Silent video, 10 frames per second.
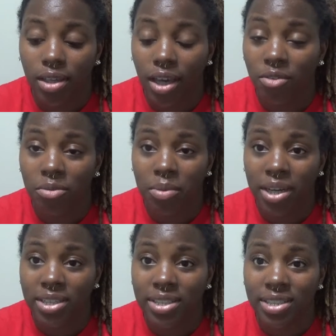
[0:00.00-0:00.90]

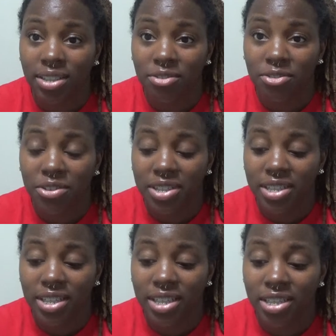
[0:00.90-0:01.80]
everybody's different,
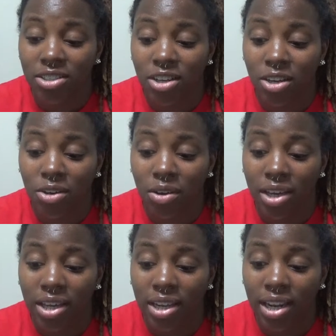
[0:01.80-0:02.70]
you know,
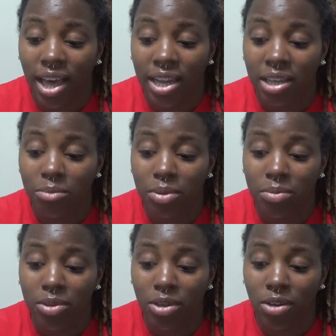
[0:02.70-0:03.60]
and I let
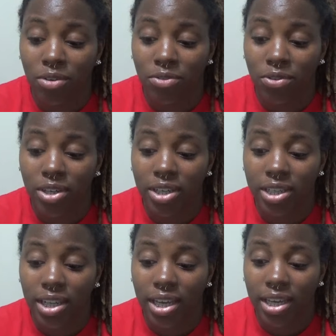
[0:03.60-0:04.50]
people know up
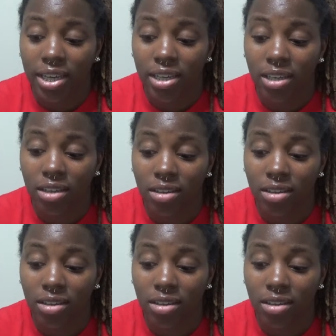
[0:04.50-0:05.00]
front, like,